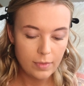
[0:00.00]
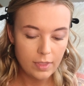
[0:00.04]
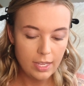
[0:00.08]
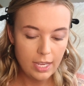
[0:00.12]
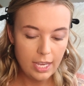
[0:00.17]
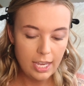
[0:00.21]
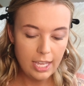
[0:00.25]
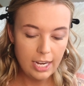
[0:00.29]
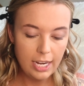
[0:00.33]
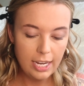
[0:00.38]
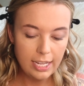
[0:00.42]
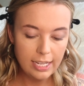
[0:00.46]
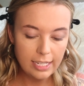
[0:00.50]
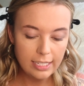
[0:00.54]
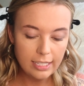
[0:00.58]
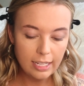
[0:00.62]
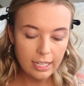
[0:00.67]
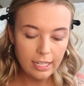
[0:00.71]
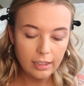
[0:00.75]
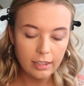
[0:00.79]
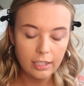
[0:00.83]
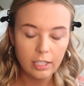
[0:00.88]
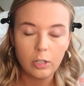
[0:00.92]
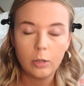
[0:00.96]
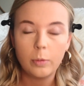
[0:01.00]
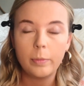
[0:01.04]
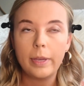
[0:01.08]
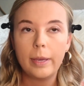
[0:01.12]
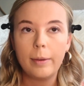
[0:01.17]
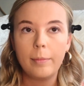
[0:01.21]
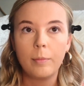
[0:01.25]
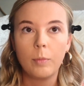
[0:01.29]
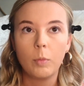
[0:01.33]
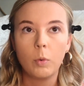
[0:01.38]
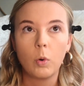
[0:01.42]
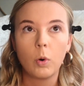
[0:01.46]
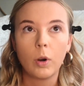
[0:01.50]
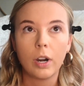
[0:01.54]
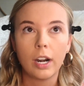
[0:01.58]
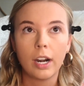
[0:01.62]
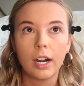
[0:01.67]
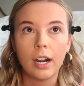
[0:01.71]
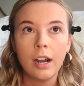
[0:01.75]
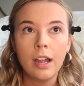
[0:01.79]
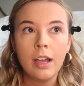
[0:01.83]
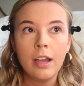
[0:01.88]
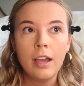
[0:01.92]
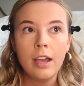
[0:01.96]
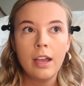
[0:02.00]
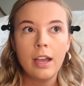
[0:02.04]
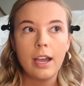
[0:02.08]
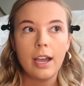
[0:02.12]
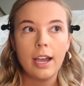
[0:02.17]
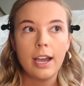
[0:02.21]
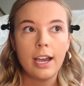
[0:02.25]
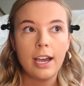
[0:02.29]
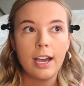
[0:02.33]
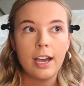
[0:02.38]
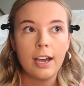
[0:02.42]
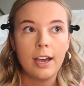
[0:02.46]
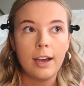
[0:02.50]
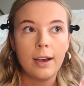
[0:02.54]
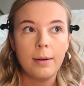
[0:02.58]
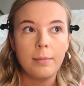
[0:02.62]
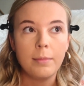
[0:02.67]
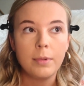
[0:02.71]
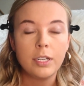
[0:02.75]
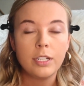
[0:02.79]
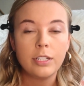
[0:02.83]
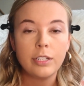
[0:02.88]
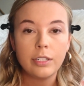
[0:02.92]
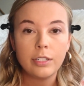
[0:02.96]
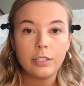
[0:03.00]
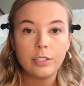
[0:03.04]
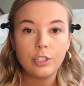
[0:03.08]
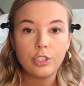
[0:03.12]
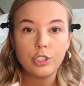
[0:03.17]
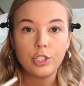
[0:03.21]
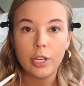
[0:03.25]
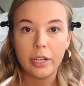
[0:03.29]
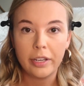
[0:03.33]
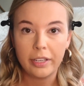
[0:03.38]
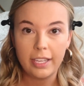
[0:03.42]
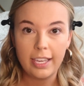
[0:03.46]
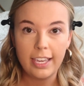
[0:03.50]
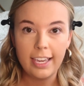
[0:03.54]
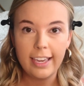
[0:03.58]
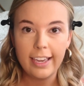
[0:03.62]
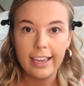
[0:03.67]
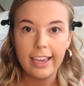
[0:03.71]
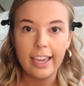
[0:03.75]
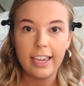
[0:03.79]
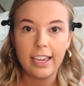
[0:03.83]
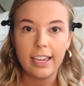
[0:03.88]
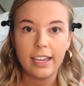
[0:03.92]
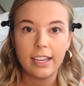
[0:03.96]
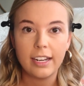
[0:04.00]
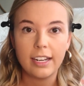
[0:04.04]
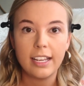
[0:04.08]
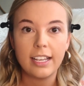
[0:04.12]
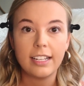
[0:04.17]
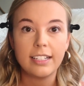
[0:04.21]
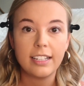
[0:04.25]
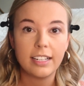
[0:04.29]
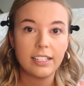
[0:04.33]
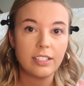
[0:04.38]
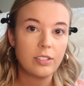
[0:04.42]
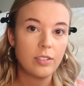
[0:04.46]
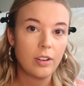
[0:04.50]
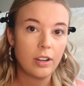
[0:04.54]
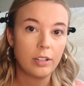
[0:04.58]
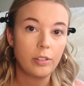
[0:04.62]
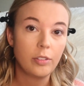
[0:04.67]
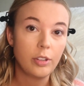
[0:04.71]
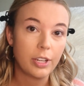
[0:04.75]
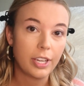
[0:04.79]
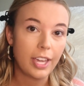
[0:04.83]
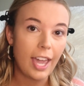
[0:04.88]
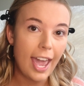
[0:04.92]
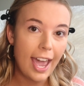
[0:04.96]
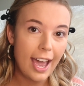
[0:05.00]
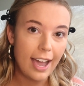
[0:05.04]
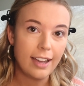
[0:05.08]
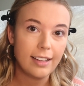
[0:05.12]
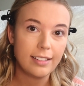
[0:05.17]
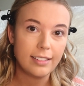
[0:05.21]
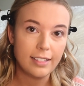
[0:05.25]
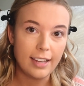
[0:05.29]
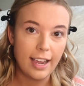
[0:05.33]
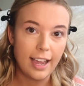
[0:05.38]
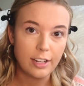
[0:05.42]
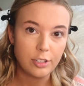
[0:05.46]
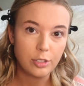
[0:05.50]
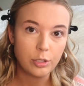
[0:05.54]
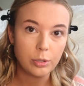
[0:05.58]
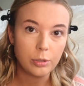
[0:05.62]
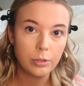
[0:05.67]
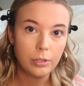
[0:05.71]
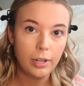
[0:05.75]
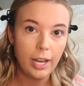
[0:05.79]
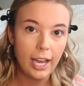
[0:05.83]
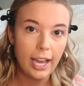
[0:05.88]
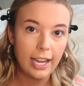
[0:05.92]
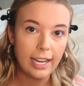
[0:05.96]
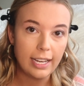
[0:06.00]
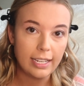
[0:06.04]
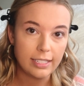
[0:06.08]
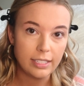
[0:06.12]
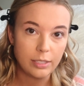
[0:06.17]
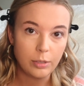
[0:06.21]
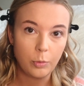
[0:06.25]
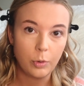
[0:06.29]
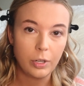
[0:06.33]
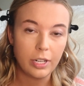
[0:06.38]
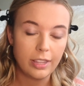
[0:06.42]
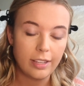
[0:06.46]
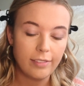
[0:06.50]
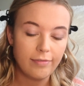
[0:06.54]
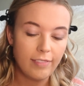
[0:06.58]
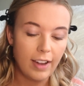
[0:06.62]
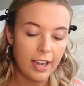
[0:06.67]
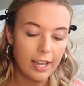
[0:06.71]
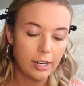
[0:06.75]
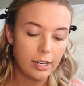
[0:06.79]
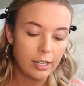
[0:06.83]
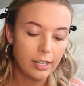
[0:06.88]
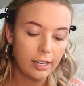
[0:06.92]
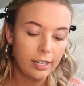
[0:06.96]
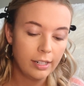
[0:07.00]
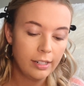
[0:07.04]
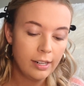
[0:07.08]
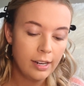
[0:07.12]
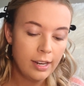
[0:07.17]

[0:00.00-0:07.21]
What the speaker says: It is a little bit more chunky, and it does not look as natural as one of the finer